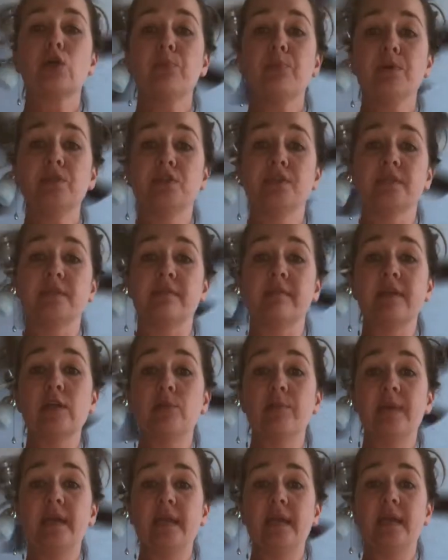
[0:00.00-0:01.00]
going to put just a
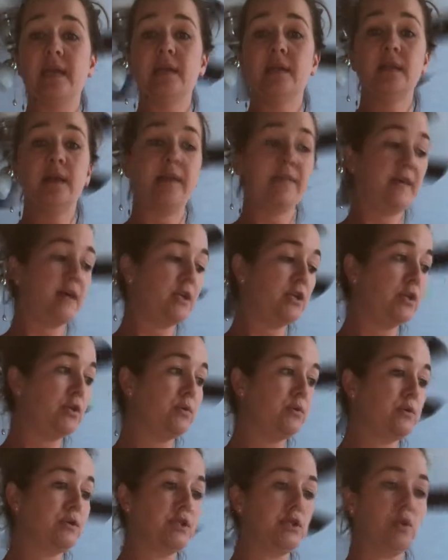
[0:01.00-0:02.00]
little bit in and then
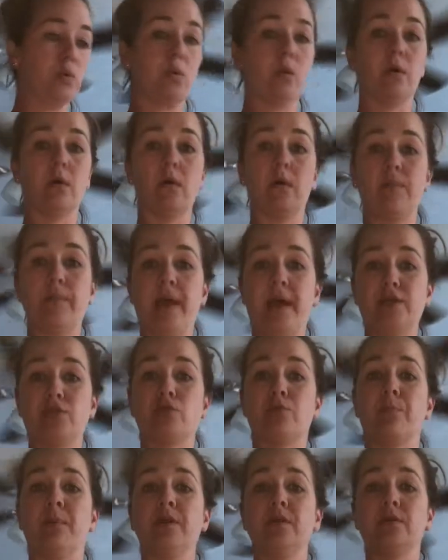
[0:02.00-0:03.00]
use your mash
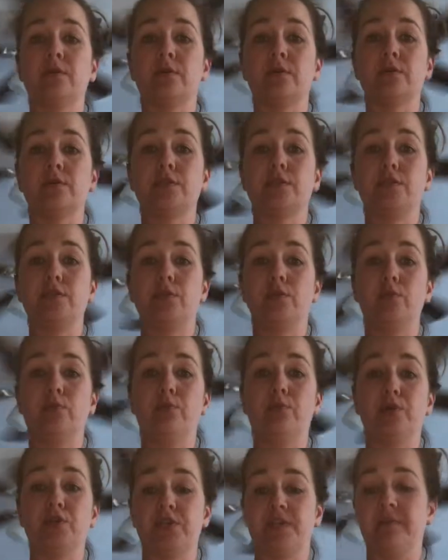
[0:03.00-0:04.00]
or muddler to
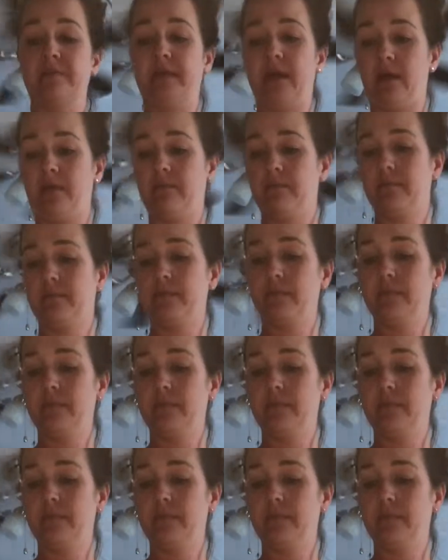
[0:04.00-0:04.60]
push them down.